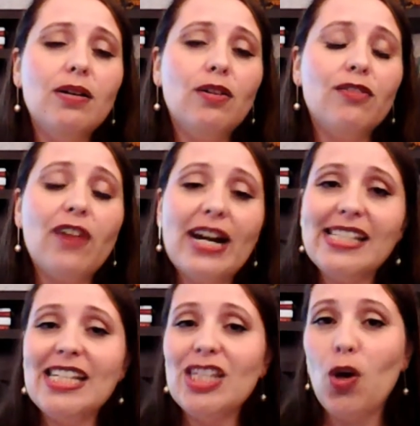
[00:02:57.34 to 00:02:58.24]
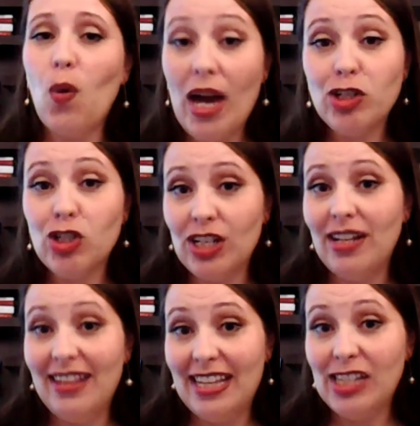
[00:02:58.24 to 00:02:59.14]
Phrasing the
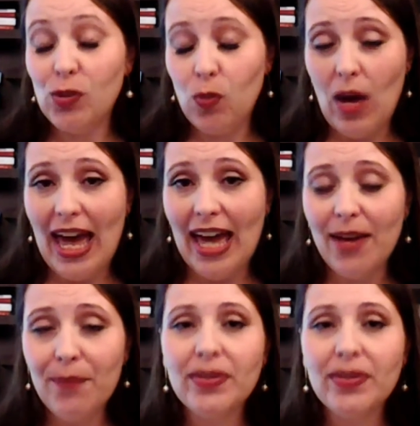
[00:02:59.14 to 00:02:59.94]
question this way